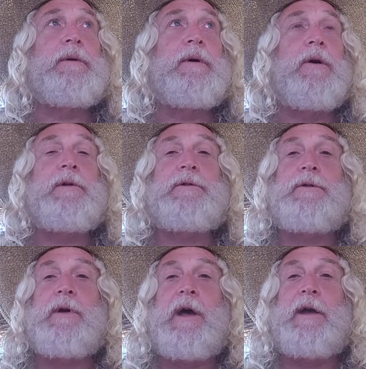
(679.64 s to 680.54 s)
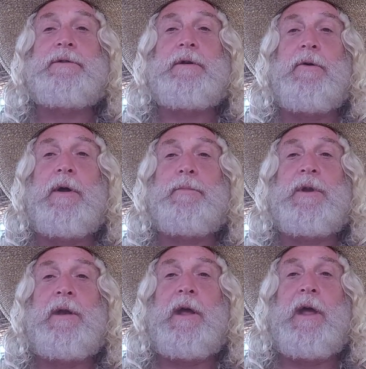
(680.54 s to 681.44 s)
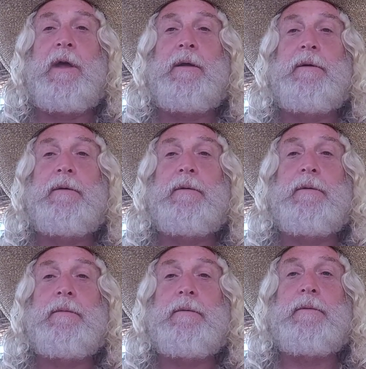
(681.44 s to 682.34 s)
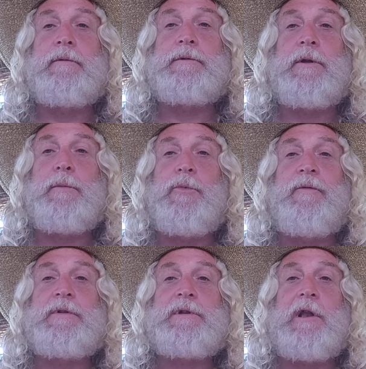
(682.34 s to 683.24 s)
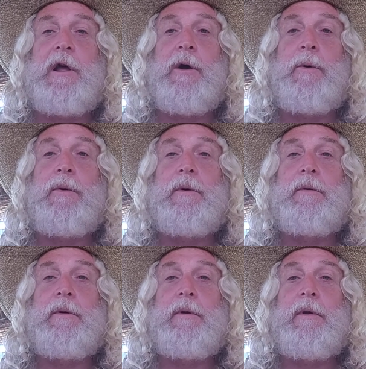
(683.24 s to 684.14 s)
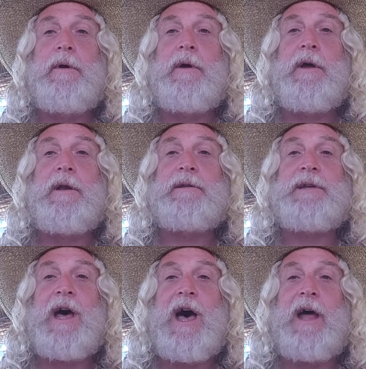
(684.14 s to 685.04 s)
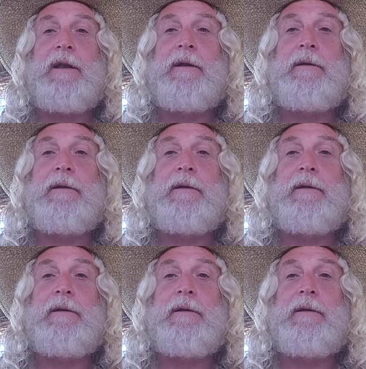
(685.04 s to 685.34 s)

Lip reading: Only 2 guys showed up today, so they're moving slow, and it's hot.